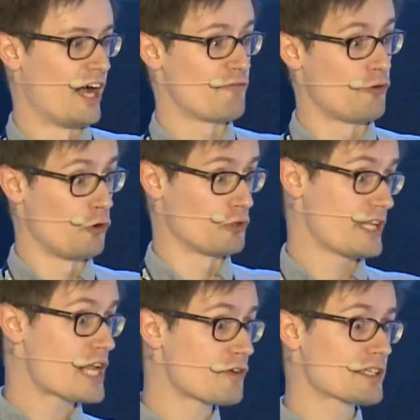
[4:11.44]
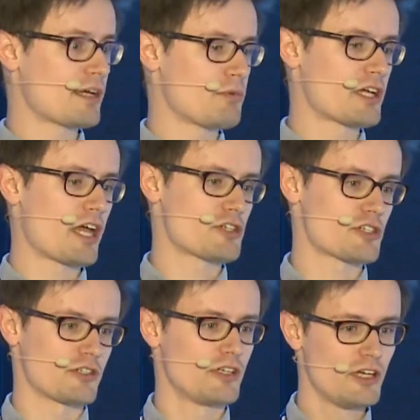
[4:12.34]
For the Netflix
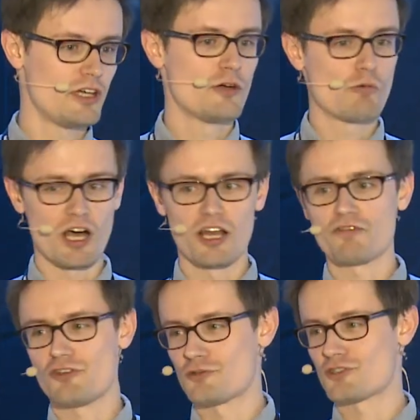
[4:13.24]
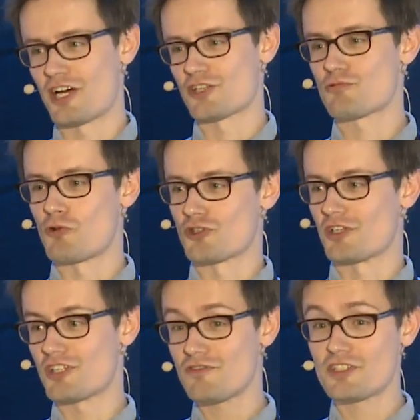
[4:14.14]
application, well, if you started
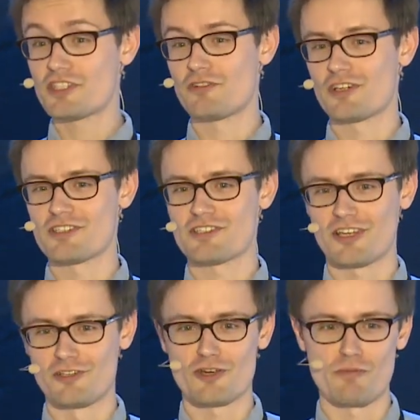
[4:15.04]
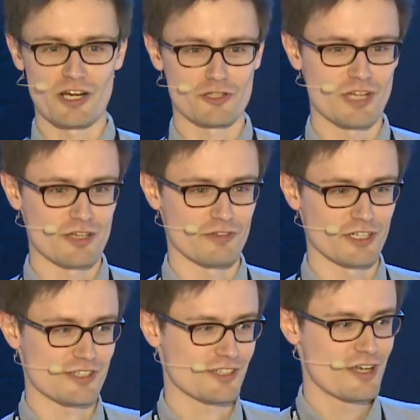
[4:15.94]
watching a TV series and you come back to
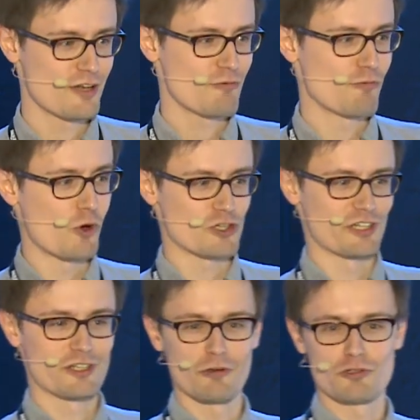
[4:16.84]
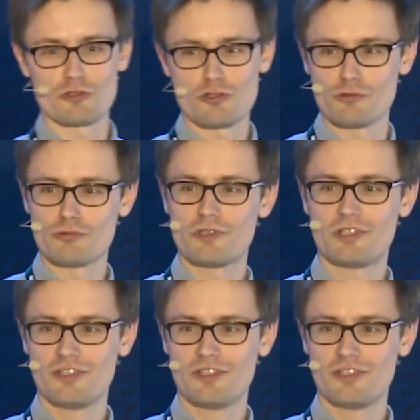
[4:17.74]
Netflix, what are you going to do?